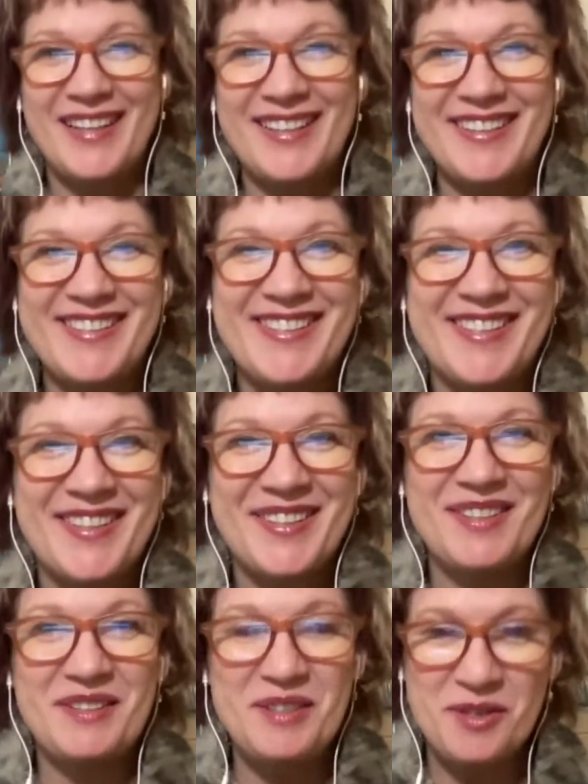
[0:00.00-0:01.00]
is
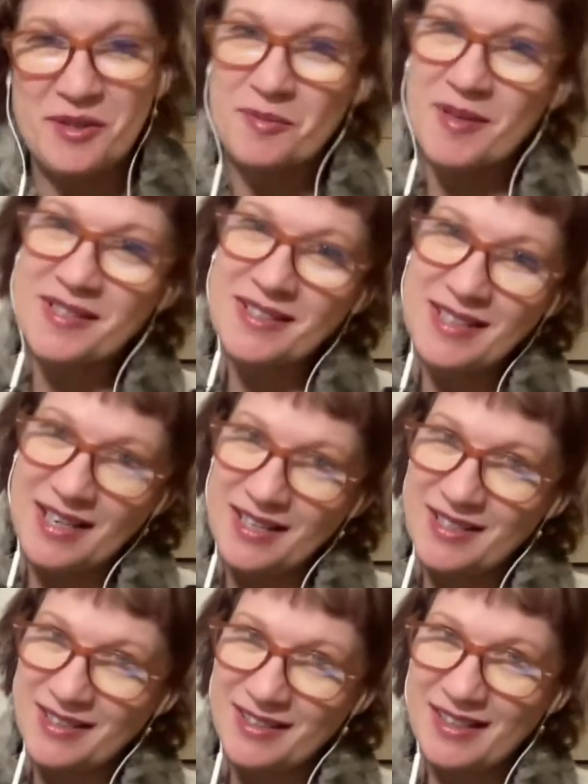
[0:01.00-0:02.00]
you'll do your
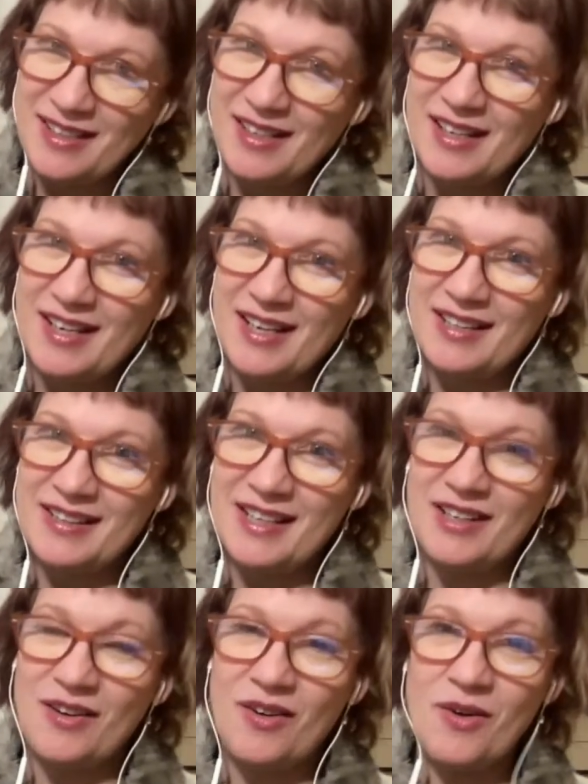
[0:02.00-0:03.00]
presentation and
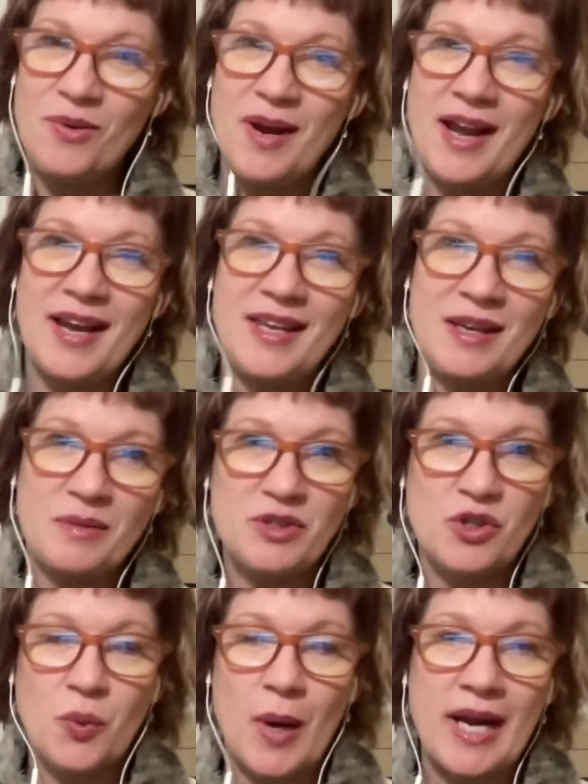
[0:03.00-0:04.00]
then, oh, hey, that
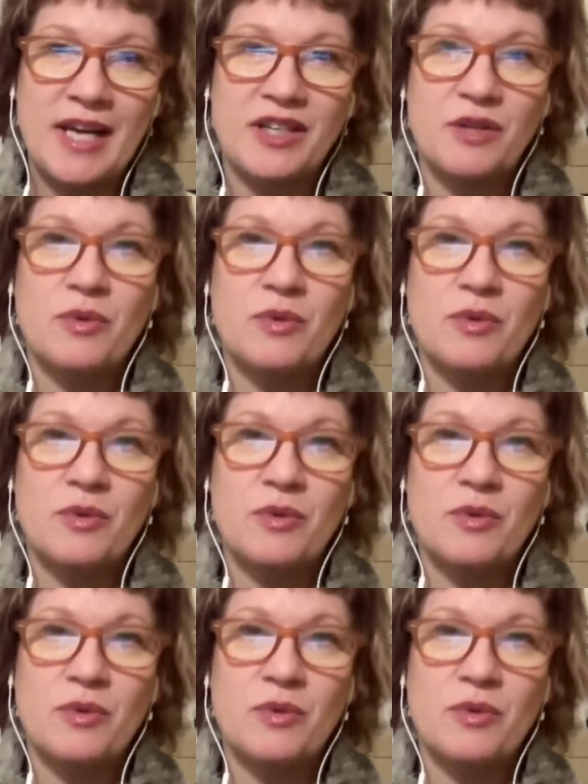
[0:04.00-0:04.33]
was great.